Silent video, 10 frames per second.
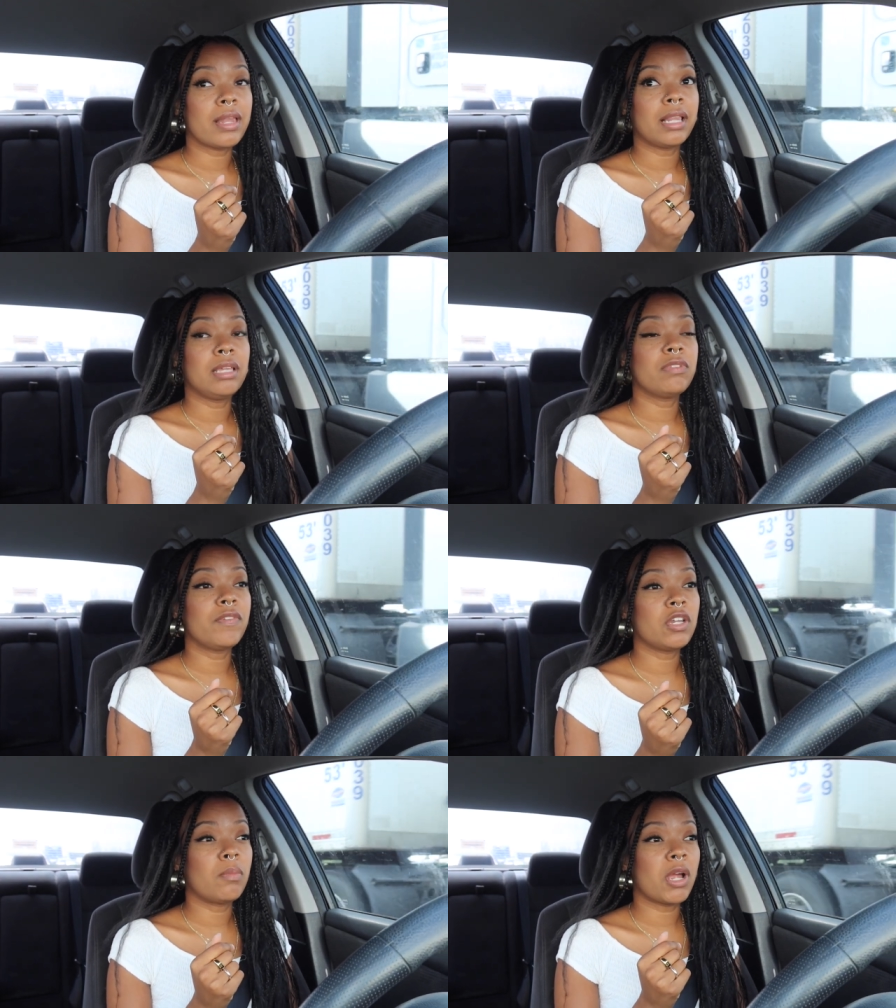then I leave the
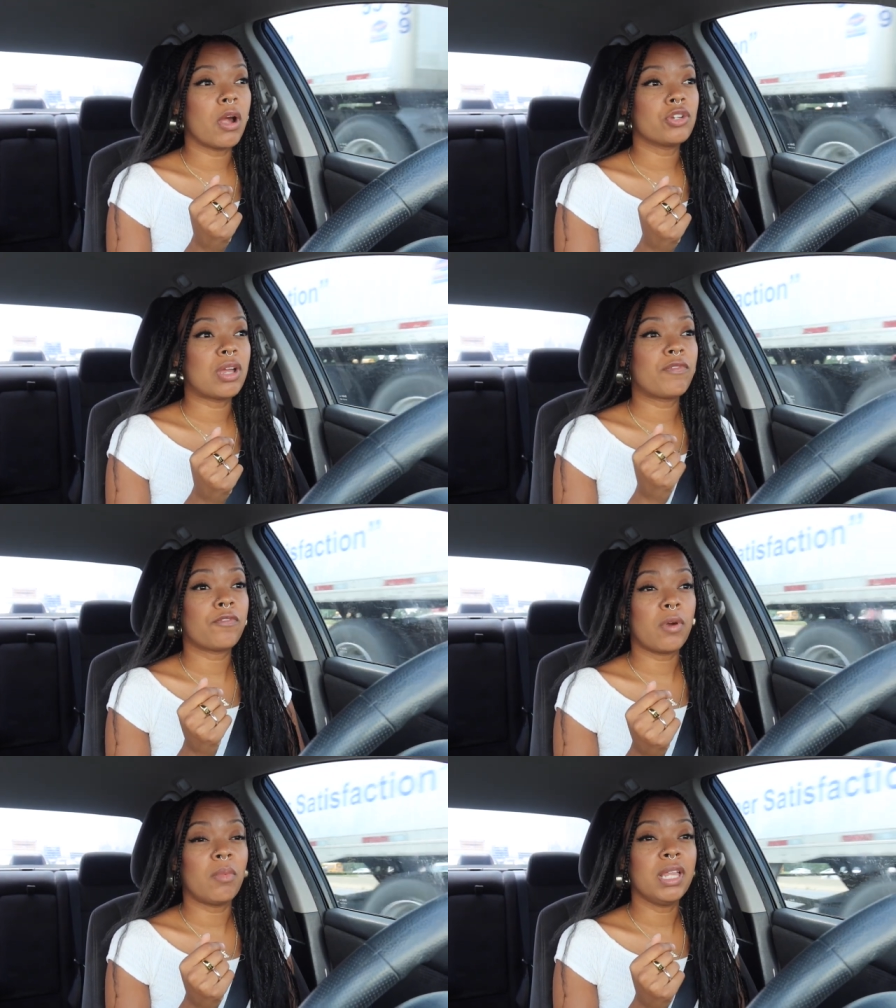video on my hard drive for
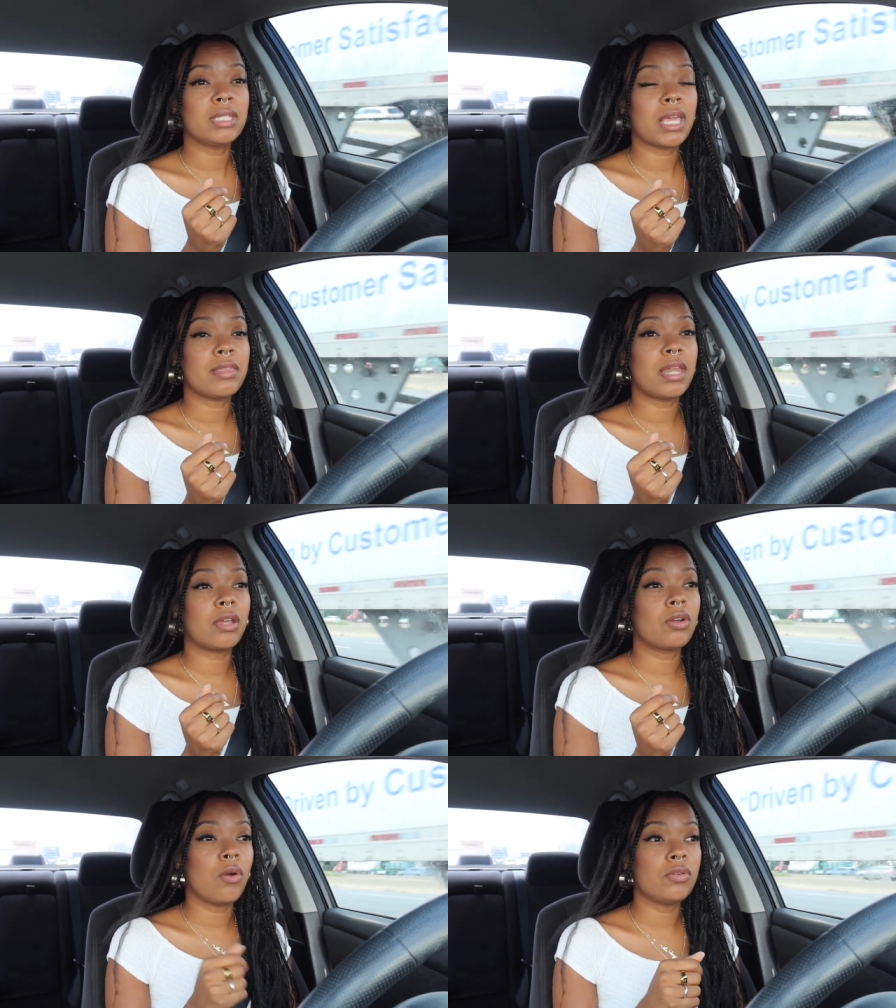four months and then
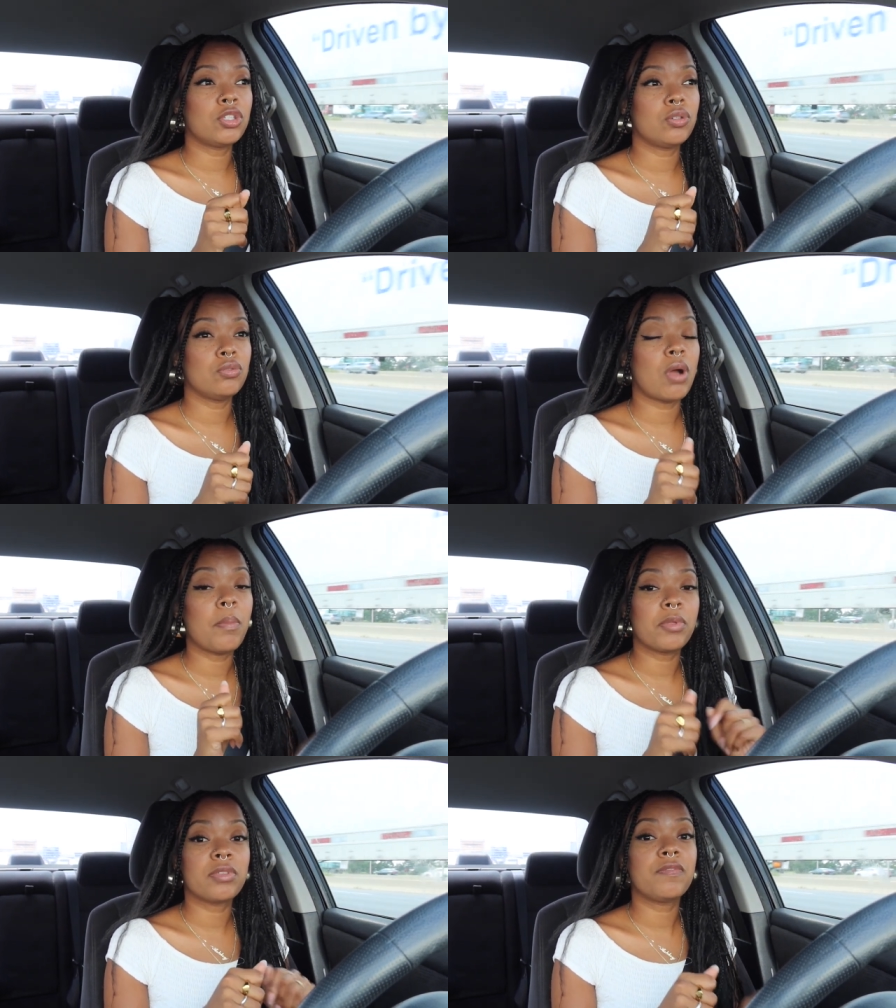I go to
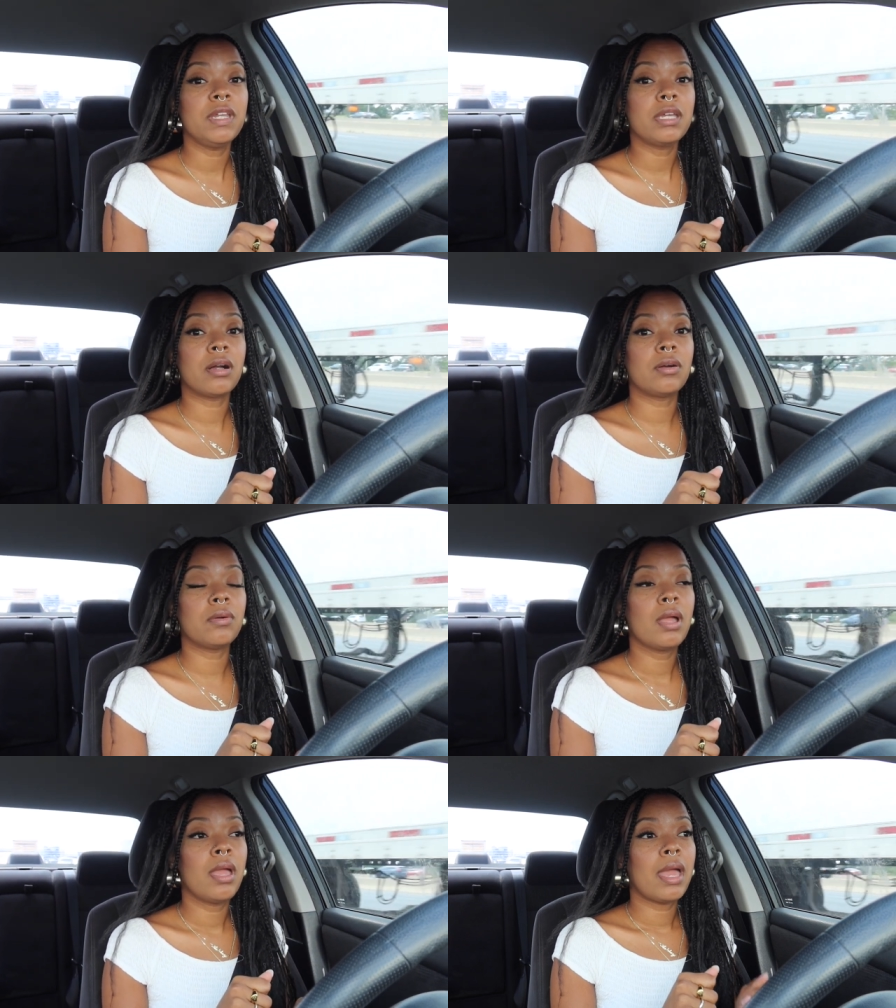upload the
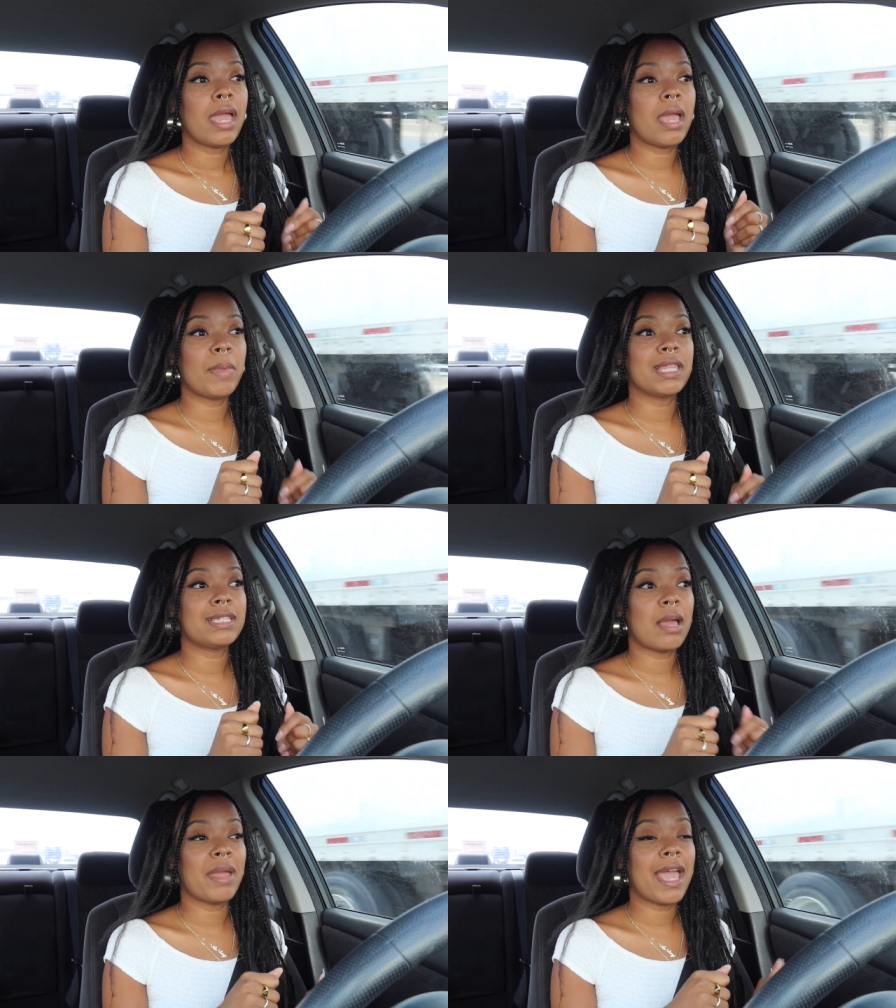video and by the
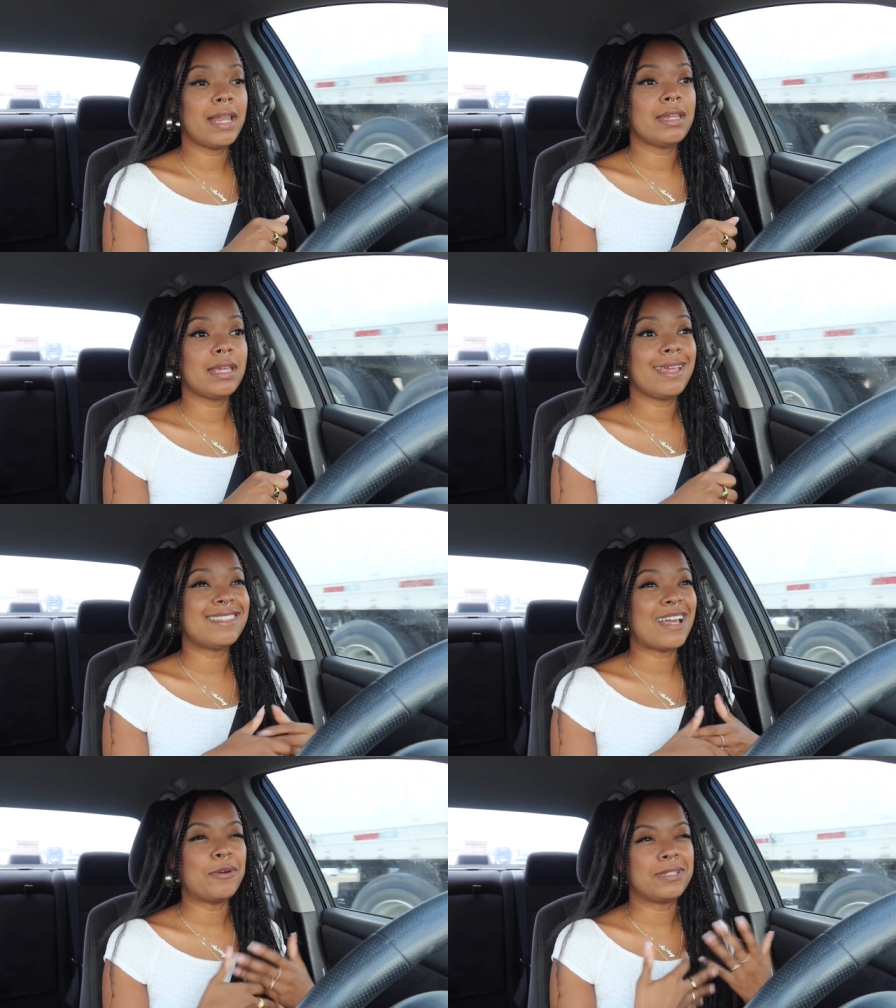time I edit it,
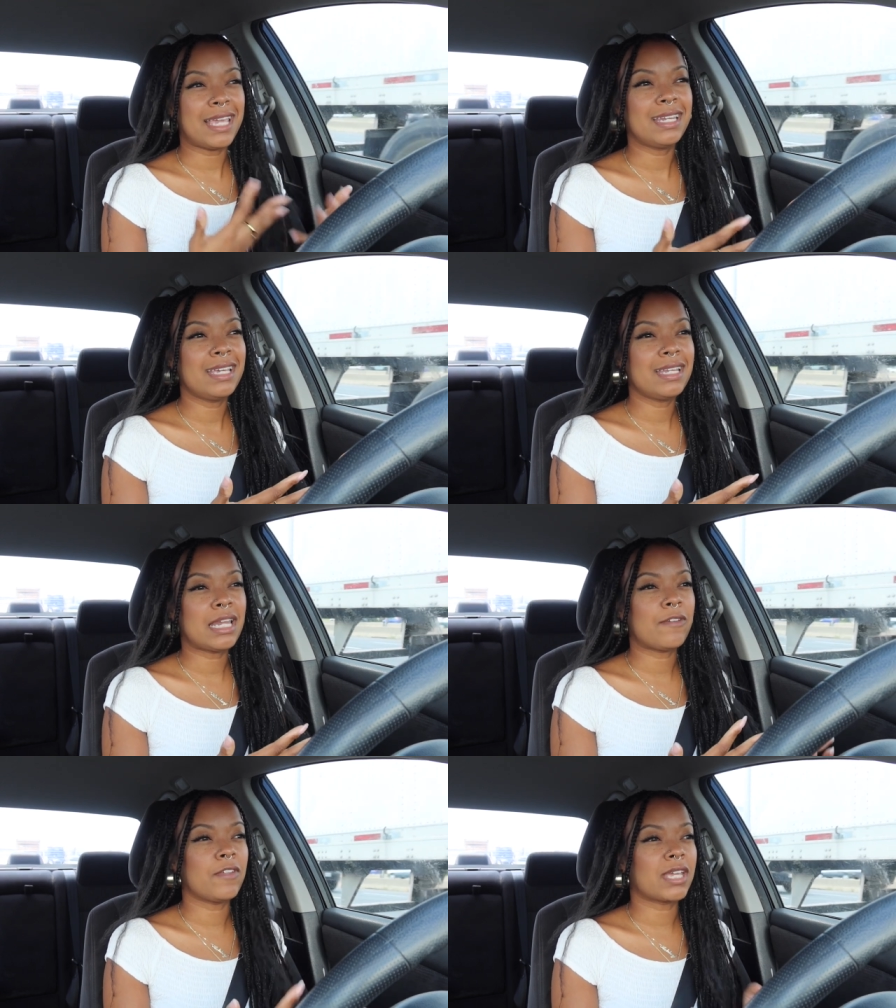it's outdated
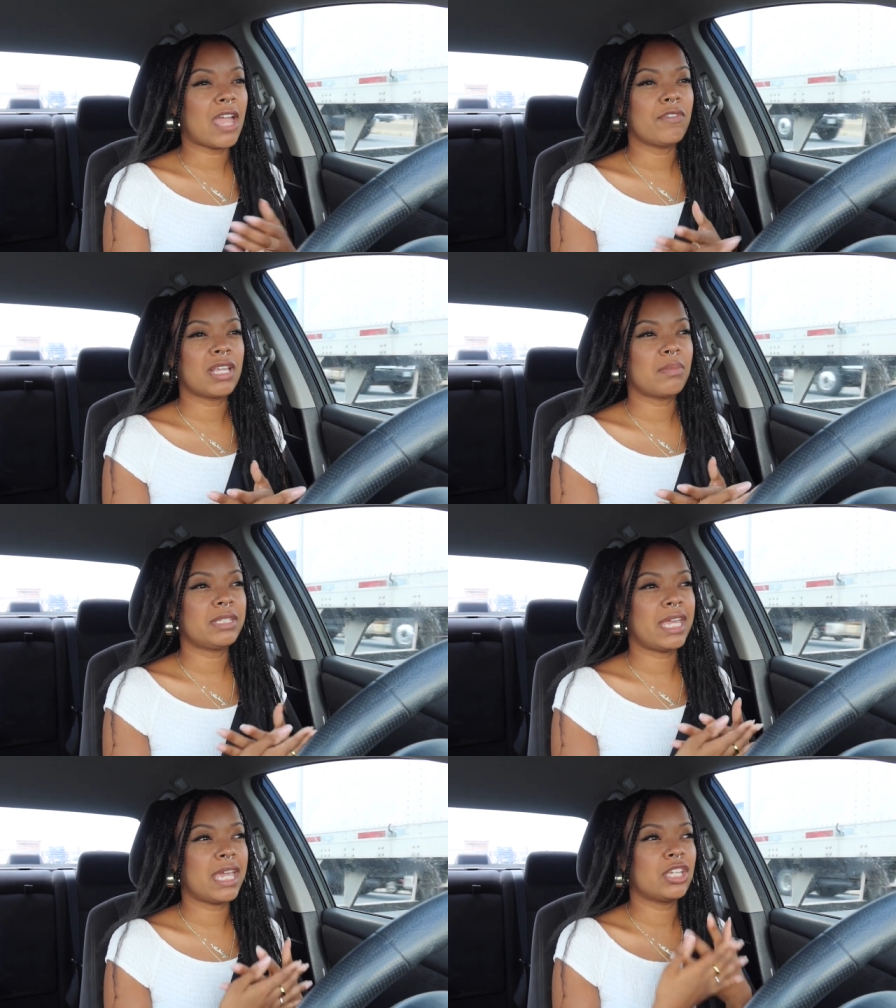and I feel like everything I'm
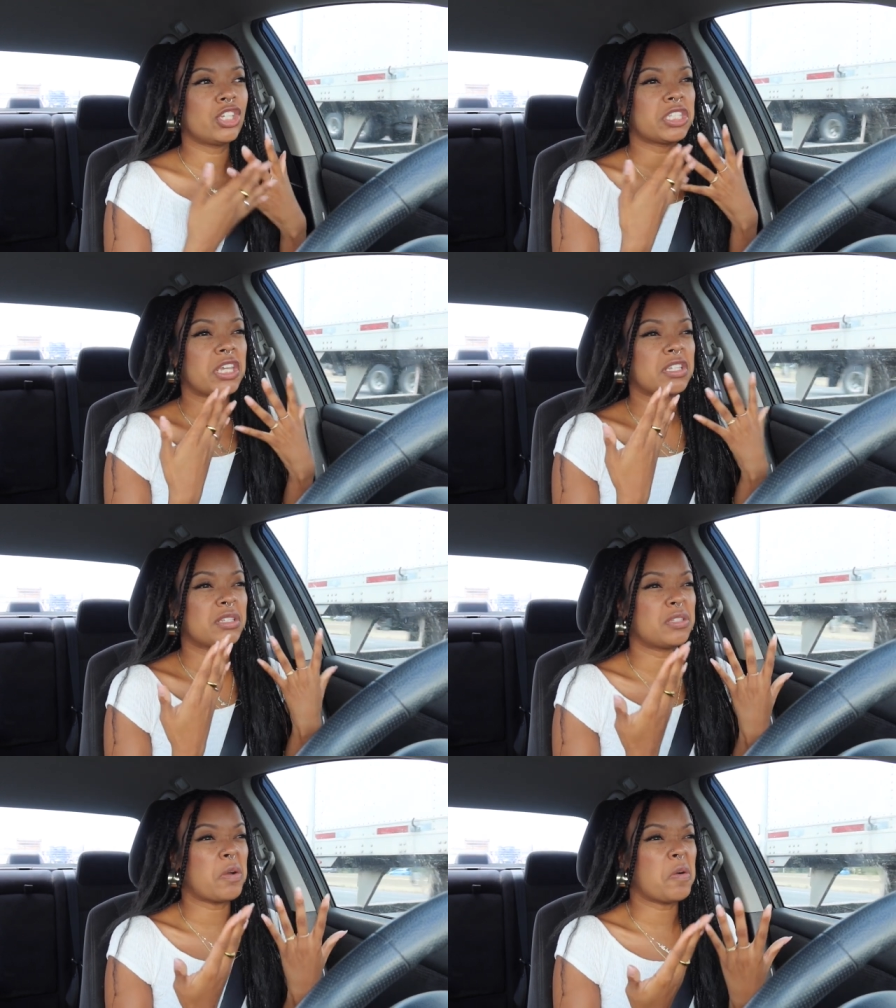saying is just like
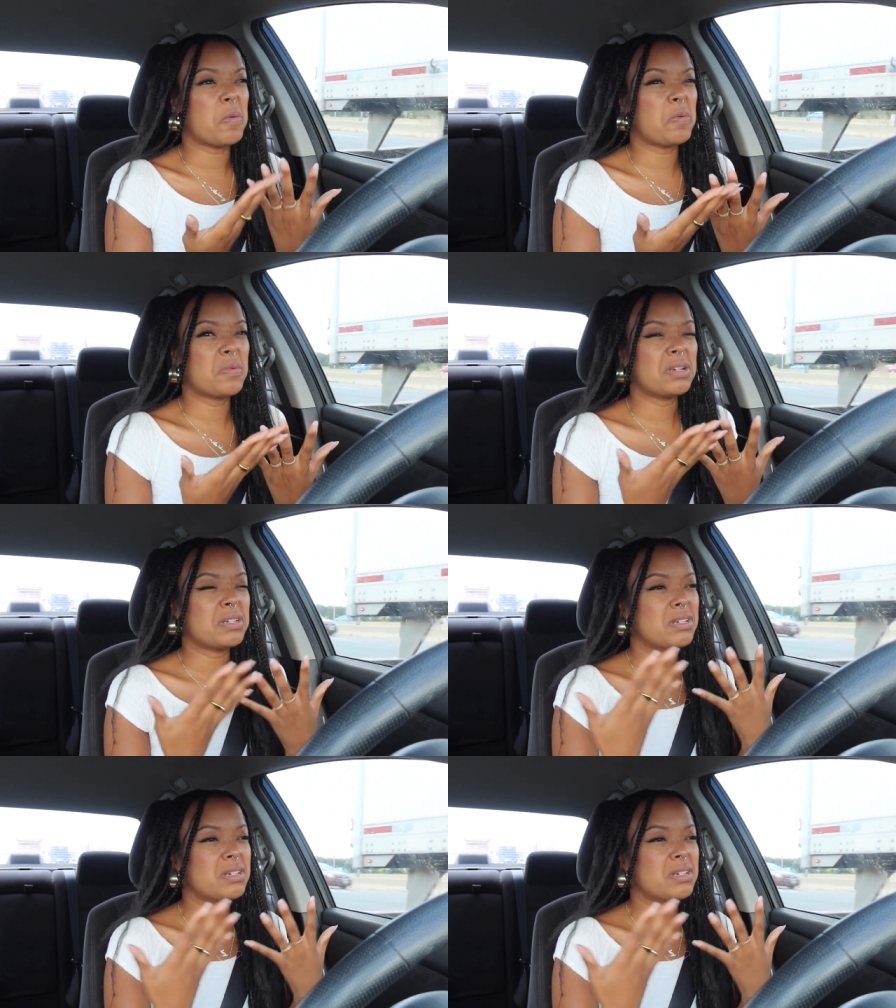so